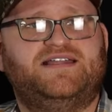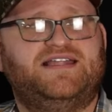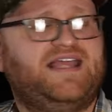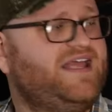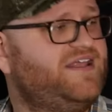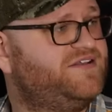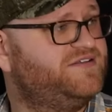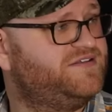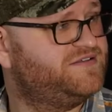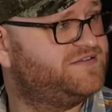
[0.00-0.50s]

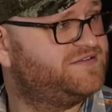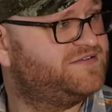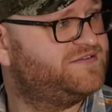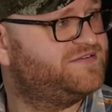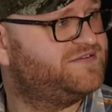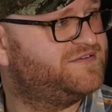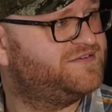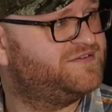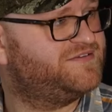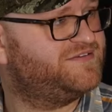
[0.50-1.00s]
We've gone ape
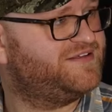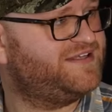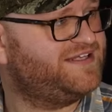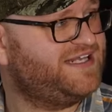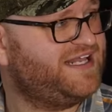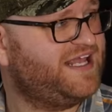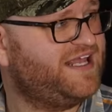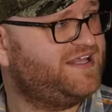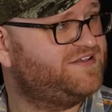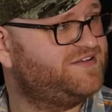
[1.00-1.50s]
and we're never
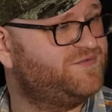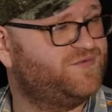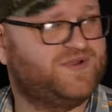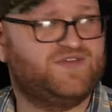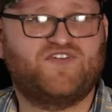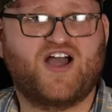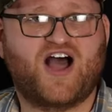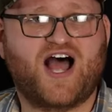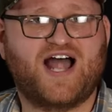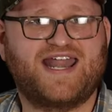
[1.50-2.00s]
going back. We're
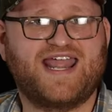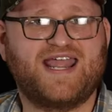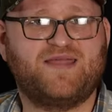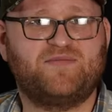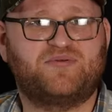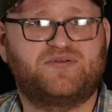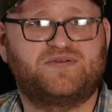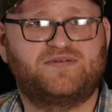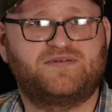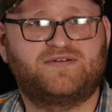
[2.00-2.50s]
never going
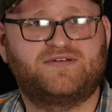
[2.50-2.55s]
back.